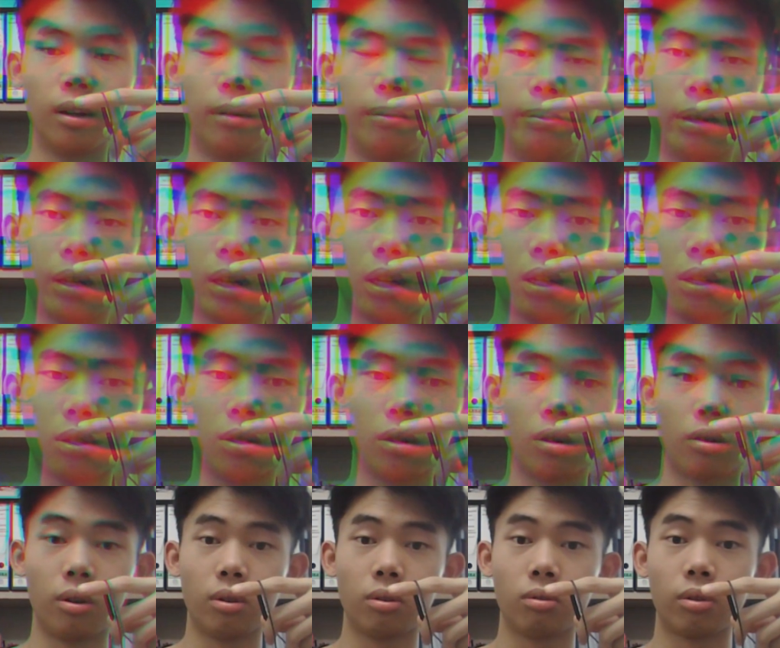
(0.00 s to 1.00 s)
because you're
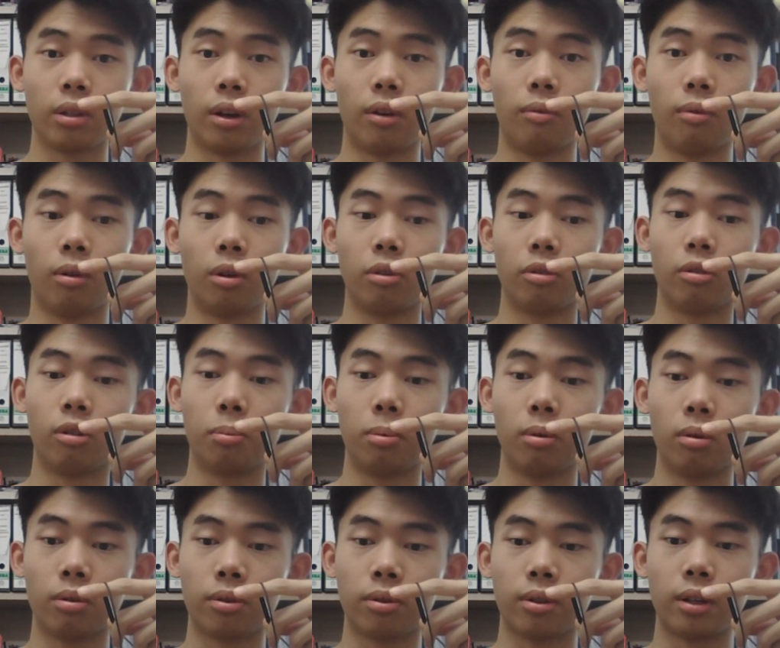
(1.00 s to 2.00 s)
going through that
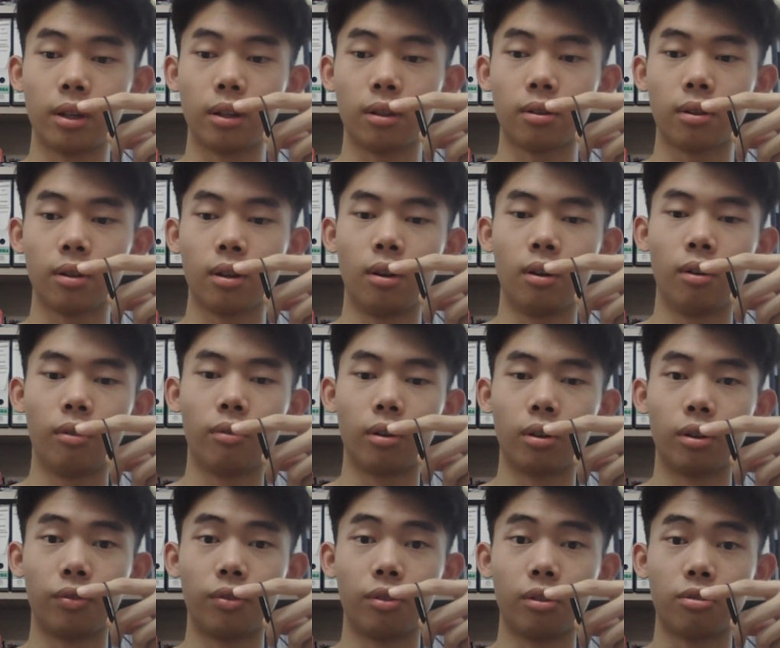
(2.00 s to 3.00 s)
vulnerable state for
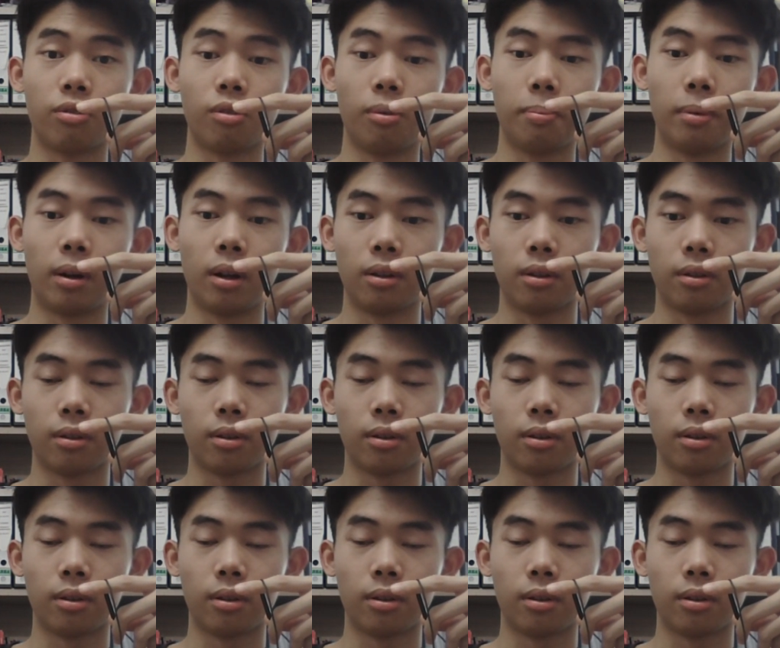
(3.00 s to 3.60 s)
the first few months